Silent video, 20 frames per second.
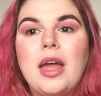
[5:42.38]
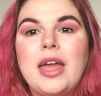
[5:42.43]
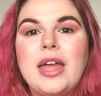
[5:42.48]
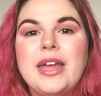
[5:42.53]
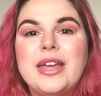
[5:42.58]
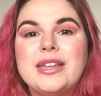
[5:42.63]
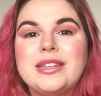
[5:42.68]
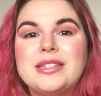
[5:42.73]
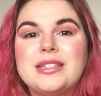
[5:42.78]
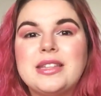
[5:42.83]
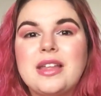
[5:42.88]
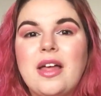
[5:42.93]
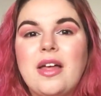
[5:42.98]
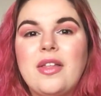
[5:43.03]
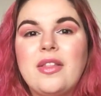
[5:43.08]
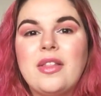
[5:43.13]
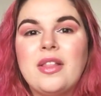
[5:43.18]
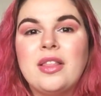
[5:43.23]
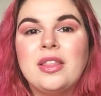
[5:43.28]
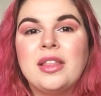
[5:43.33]
is
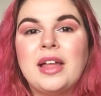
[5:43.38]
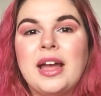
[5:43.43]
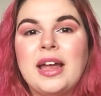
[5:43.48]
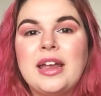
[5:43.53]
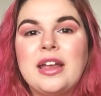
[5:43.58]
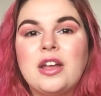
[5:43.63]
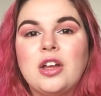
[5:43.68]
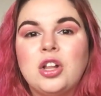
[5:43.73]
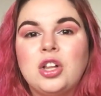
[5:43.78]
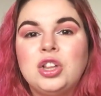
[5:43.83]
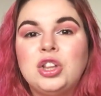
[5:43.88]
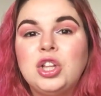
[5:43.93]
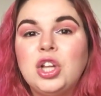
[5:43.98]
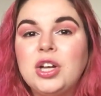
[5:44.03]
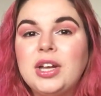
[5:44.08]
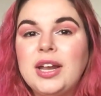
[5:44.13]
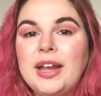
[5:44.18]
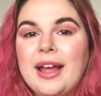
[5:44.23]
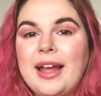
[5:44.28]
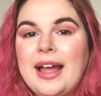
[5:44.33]
like
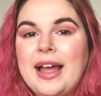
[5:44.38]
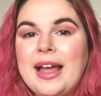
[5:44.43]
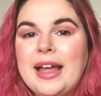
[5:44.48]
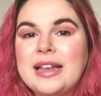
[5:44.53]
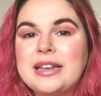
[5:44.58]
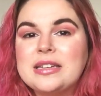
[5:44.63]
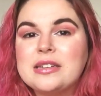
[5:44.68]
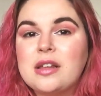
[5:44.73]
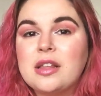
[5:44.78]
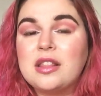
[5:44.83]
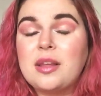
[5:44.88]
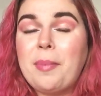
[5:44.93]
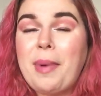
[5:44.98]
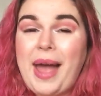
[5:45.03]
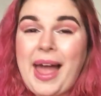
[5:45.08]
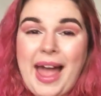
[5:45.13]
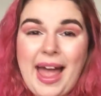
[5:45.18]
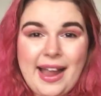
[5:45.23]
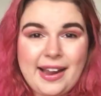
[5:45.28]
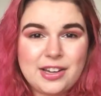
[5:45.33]
looking at the
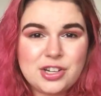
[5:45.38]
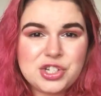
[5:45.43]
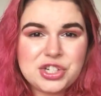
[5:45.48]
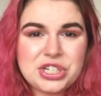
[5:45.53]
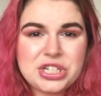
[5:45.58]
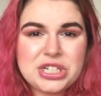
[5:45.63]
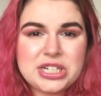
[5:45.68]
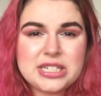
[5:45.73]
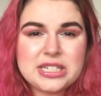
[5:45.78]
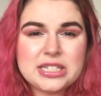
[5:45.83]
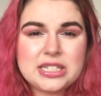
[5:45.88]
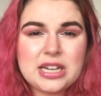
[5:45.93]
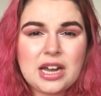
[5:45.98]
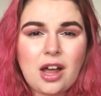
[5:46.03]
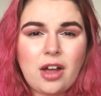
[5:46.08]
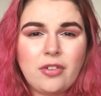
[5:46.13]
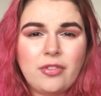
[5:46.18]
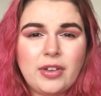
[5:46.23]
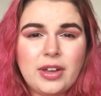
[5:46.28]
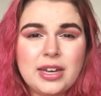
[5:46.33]
packaging on
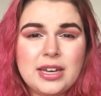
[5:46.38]
stuff,